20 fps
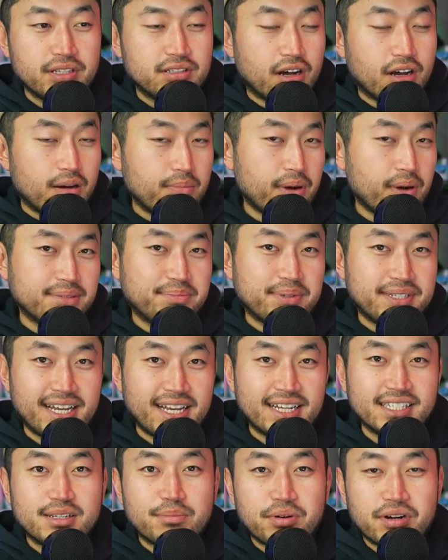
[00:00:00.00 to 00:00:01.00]
it's all about
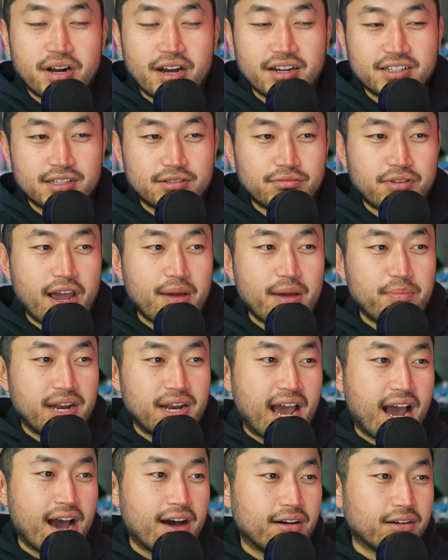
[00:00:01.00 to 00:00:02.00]
Tesla production ramp
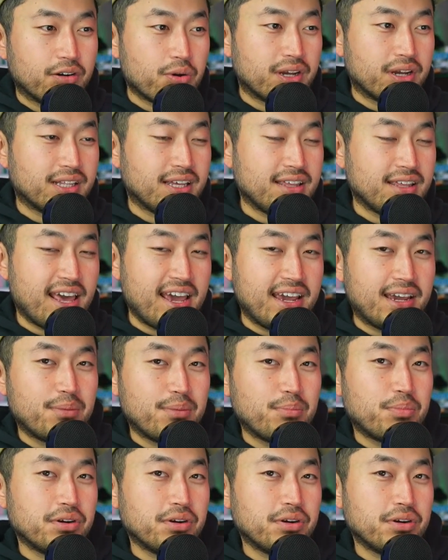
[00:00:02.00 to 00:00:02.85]
and how quickly they can